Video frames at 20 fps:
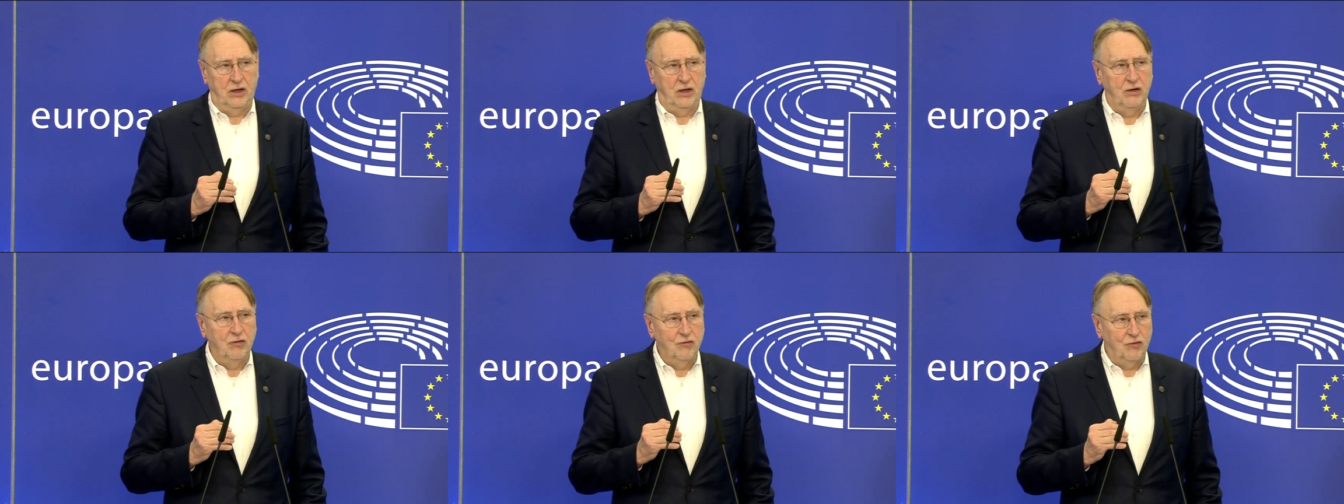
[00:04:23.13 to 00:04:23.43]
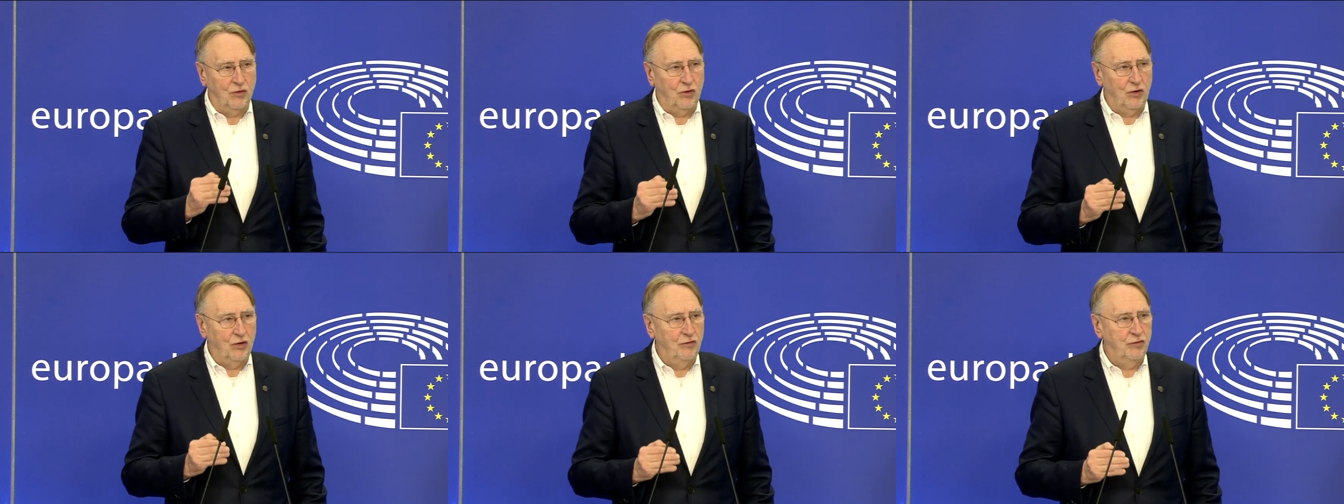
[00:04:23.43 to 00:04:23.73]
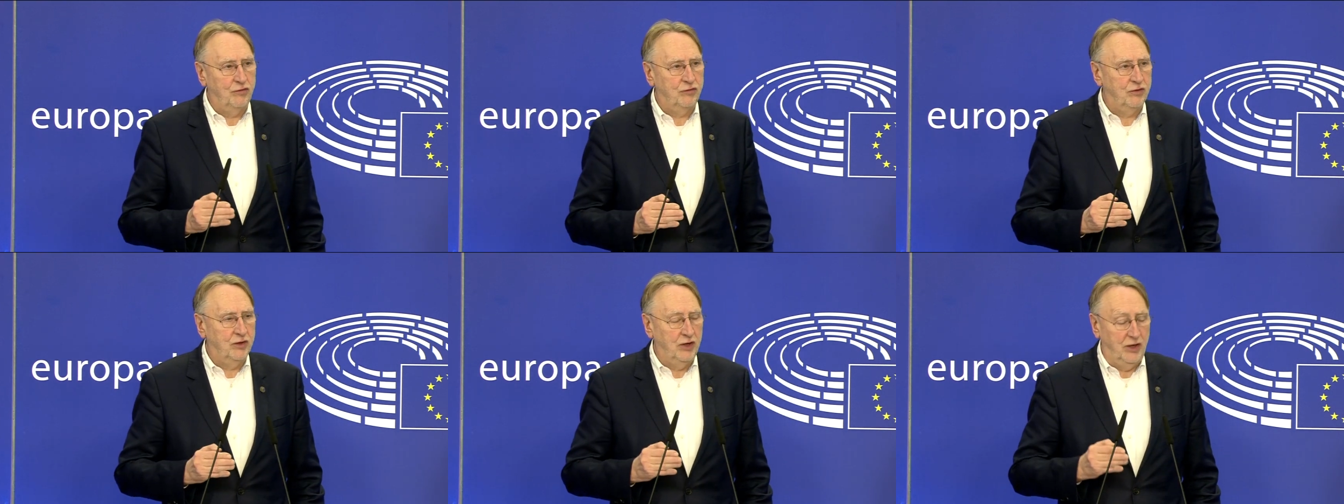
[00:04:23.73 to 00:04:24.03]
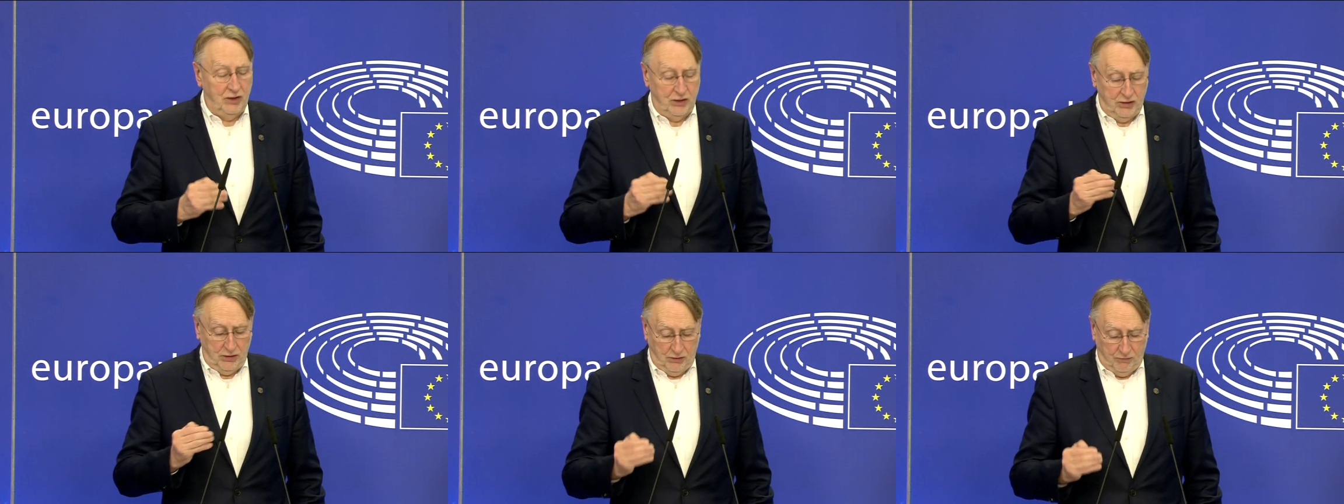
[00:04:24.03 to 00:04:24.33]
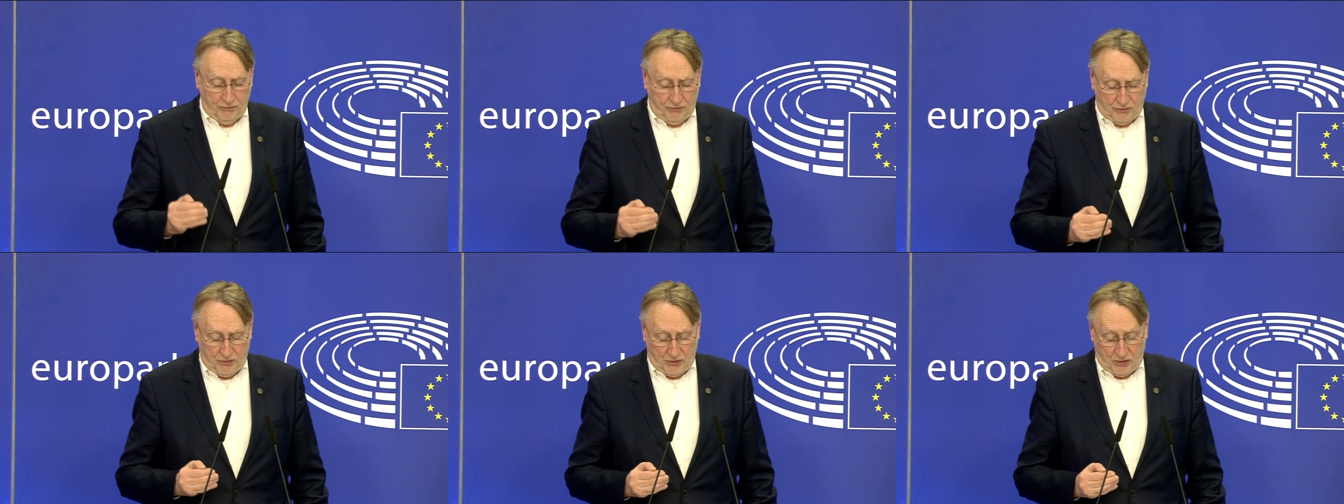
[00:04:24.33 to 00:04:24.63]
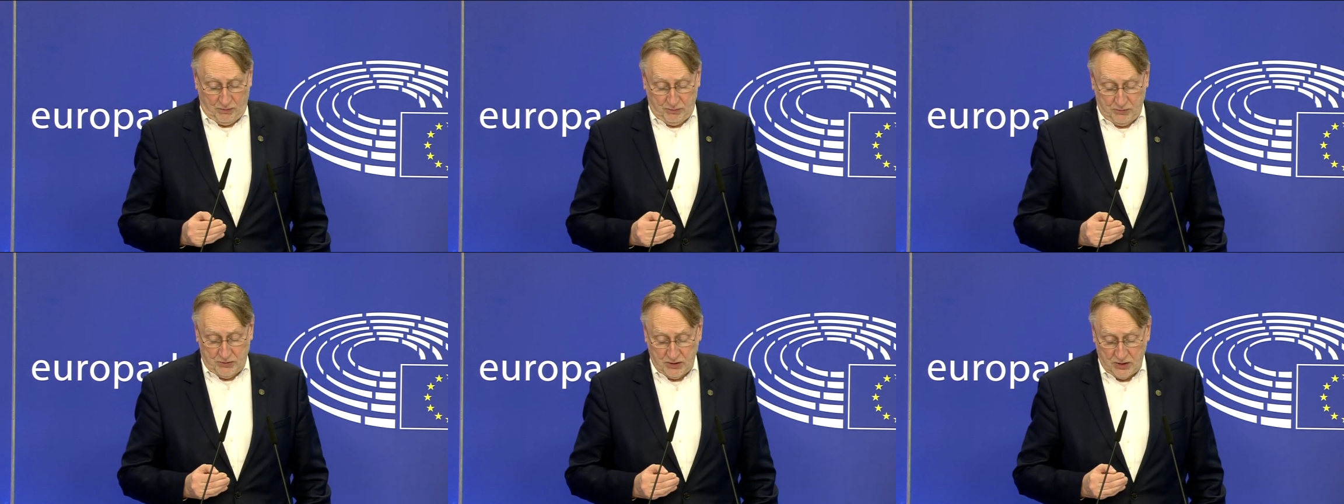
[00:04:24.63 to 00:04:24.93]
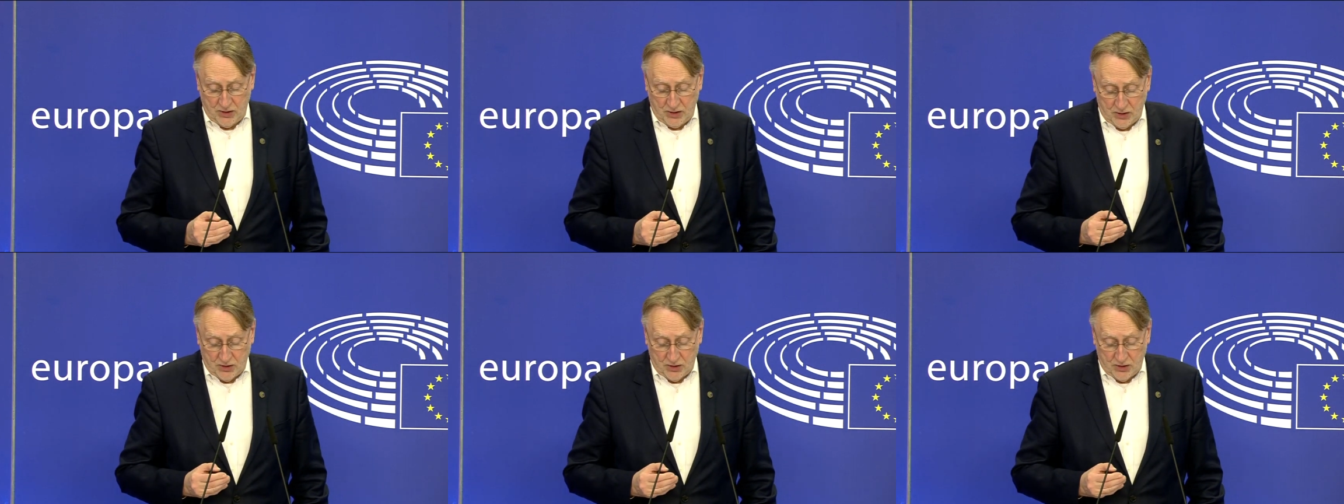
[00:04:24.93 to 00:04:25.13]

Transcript: involved and informed